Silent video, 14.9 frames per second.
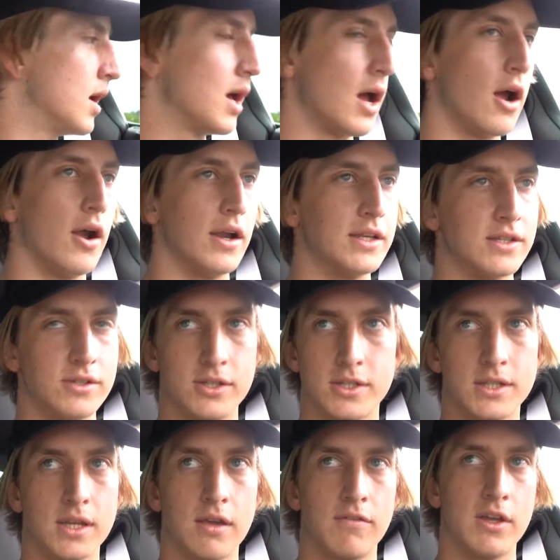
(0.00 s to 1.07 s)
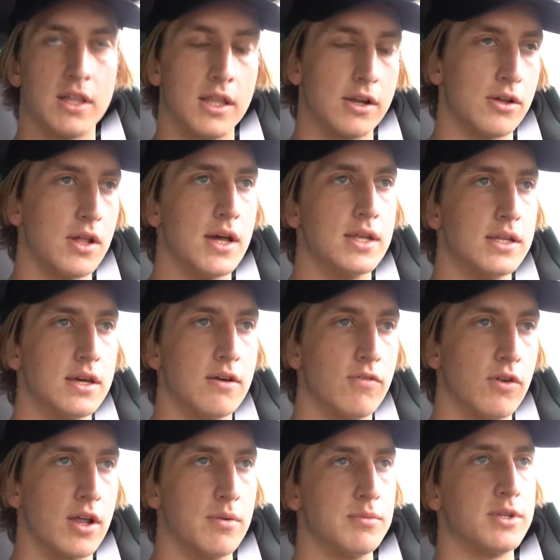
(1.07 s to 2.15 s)
Alright, so just to give you a little idea of
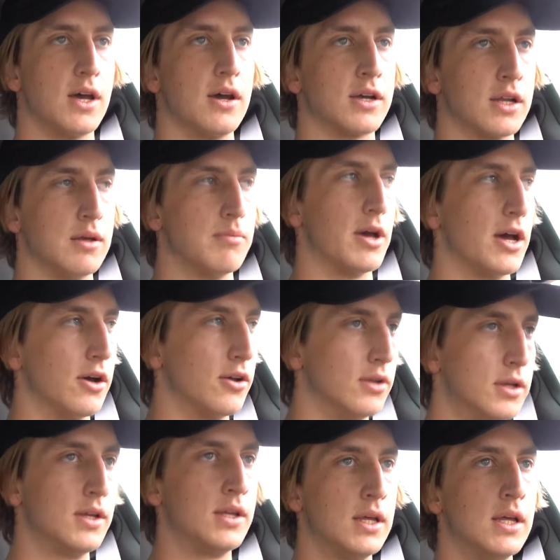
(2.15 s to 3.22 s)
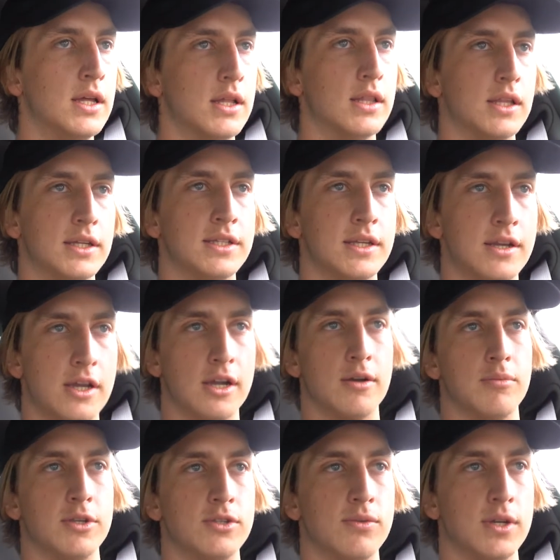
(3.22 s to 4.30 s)
what I'm talking about, listen here
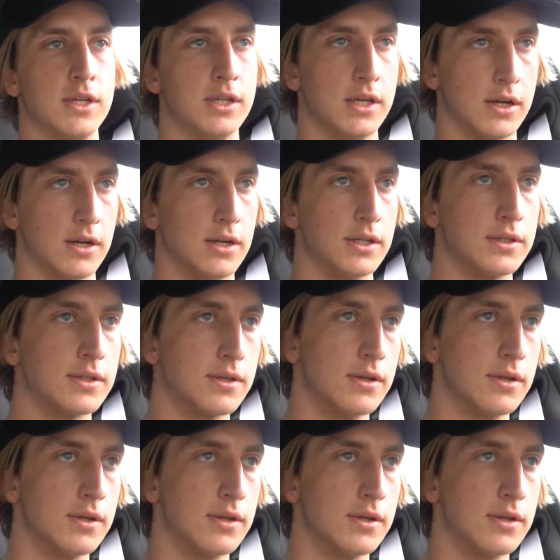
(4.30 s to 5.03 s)
between gears.